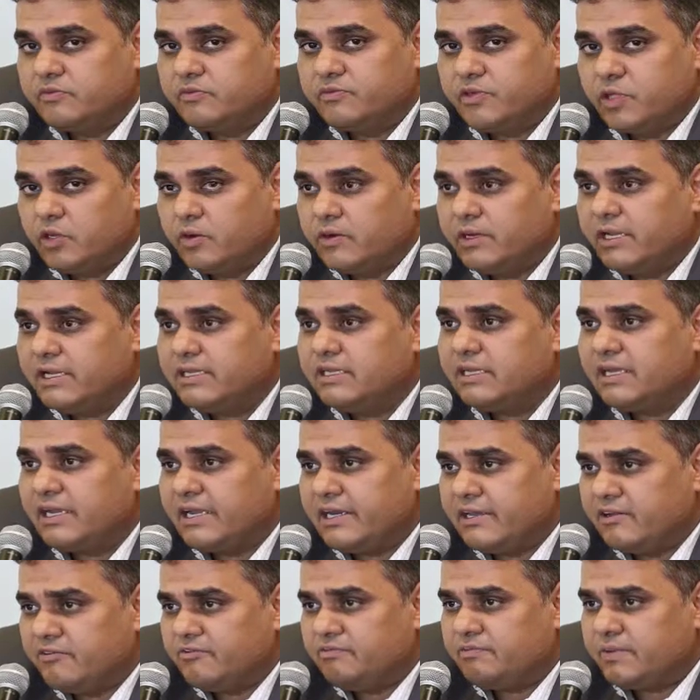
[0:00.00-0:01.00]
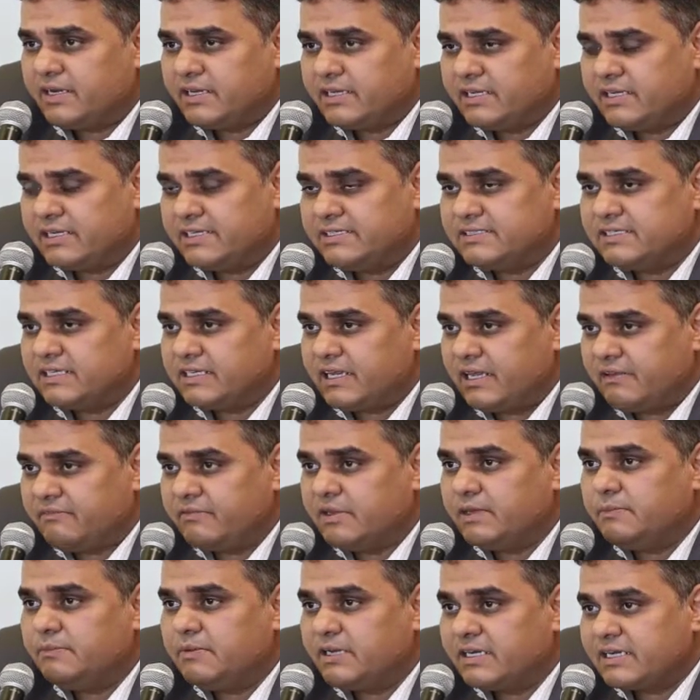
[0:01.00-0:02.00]
So if you look at the kind of partners that
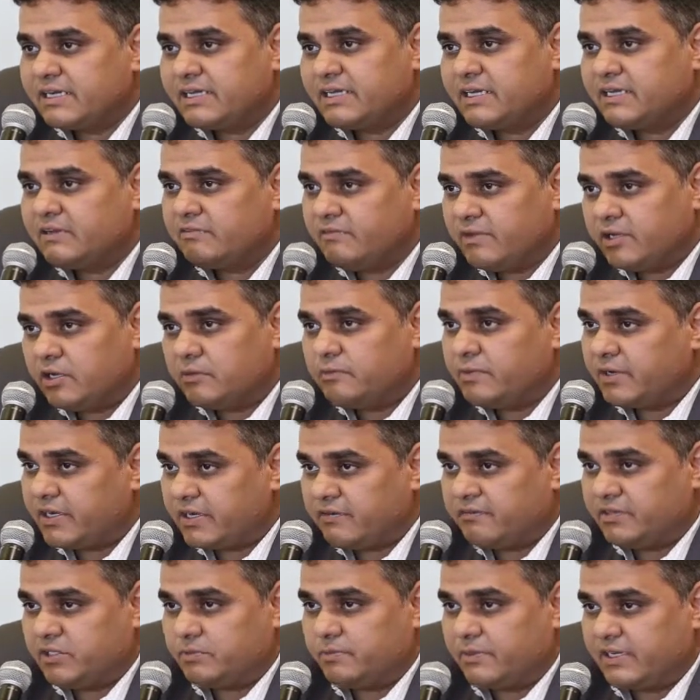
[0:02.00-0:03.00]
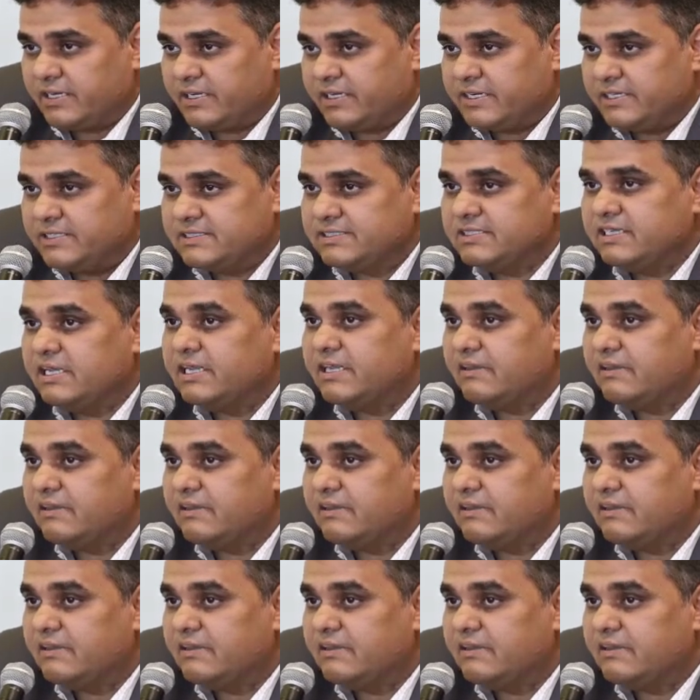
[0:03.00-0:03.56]
every market, we operate with partners.